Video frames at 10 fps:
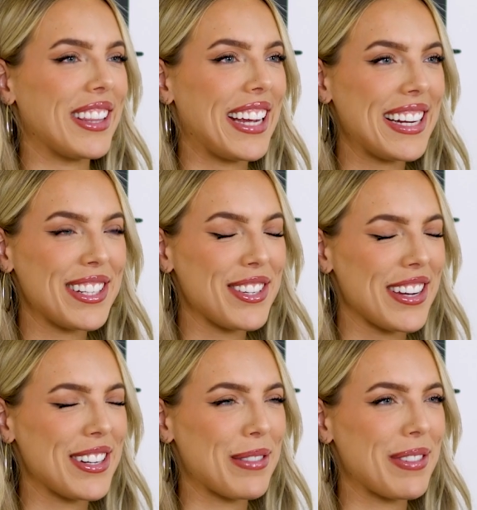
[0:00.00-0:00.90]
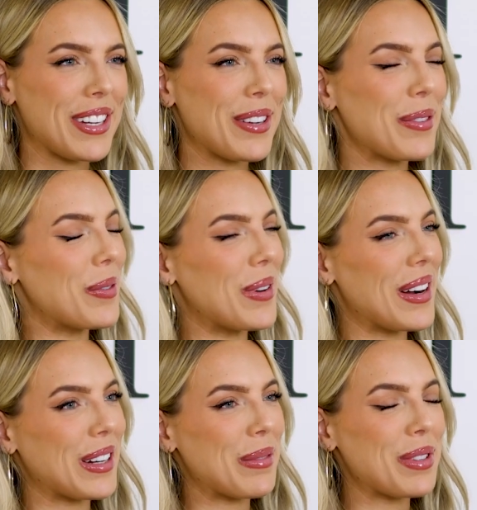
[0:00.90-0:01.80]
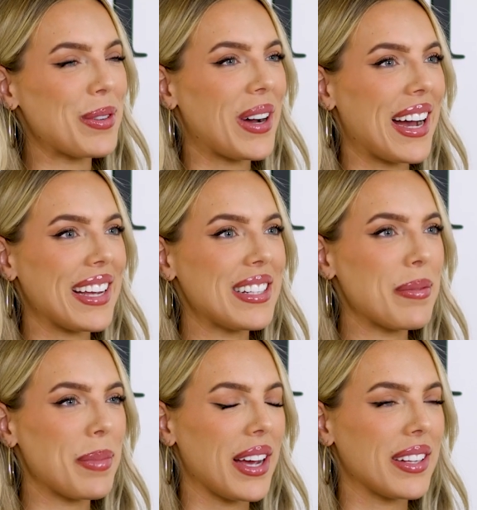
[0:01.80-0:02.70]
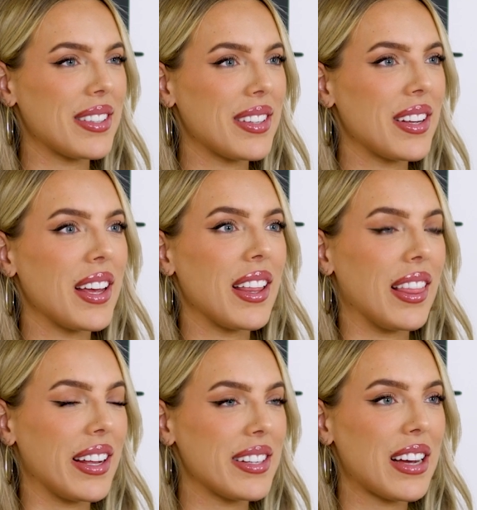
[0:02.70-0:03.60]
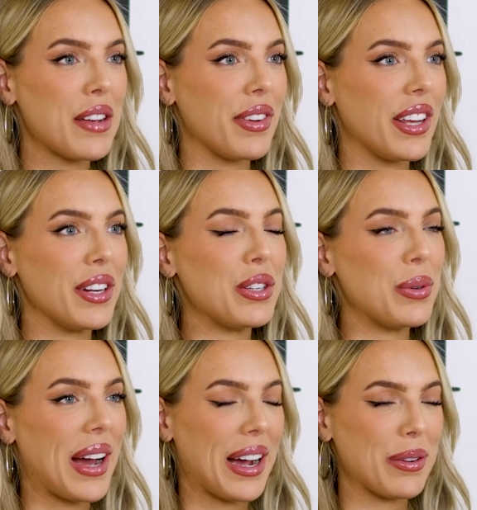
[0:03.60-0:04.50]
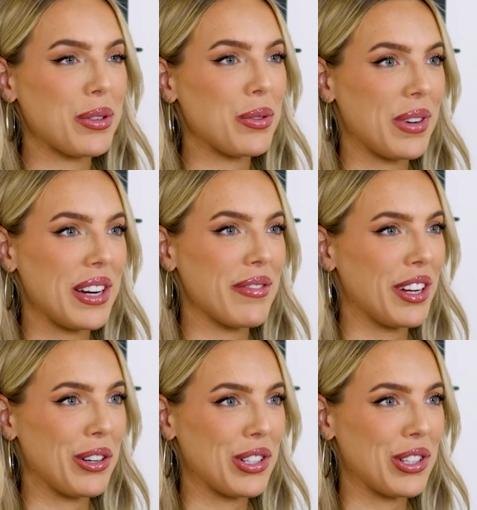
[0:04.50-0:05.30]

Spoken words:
ladies and gentlemen, welcome to Highest and Best. Let's dive into how to reinvent